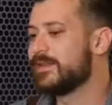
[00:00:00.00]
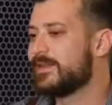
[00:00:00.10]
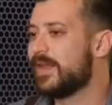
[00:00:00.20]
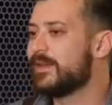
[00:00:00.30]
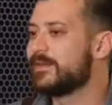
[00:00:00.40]

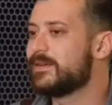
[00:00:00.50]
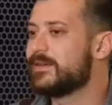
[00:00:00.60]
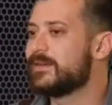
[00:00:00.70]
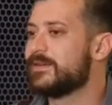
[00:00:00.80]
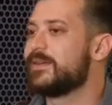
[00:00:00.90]
that...
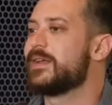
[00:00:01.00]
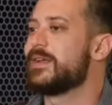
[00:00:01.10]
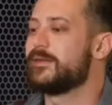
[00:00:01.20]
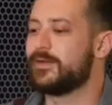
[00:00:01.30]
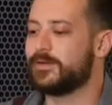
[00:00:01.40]

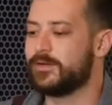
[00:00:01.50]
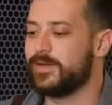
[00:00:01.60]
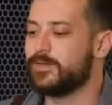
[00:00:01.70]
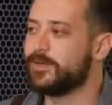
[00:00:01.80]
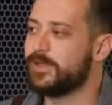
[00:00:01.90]
I'll
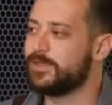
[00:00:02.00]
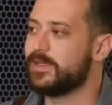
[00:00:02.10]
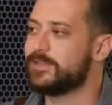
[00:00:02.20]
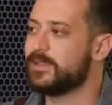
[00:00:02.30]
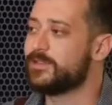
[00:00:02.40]
give the credit to
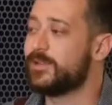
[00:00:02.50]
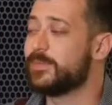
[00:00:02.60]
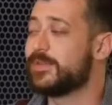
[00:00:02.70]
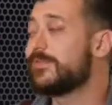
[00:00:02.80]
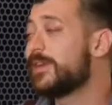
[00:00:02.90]
that sales
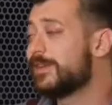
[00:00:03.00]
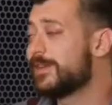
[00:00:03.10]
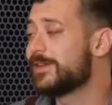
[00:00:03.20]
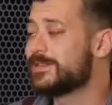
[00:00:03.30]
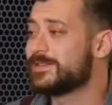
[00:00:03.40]
job, but the funny
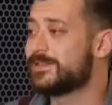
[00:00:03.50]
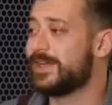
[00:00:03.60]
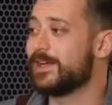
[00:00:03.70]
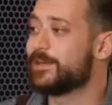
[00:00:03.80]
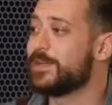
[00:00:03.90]
thing is, is
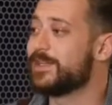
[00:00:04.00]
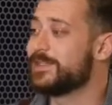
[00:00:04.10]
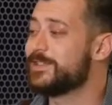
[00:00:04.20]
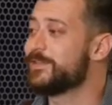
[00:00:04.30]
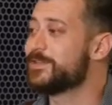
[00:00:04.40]
that I quit
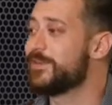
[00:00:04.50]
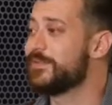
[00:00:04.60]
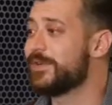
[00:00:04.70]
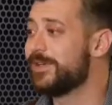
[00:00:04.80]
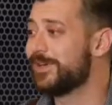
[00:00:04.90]
that sales
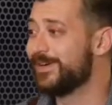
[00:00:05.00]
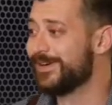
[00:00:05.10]
job for a year.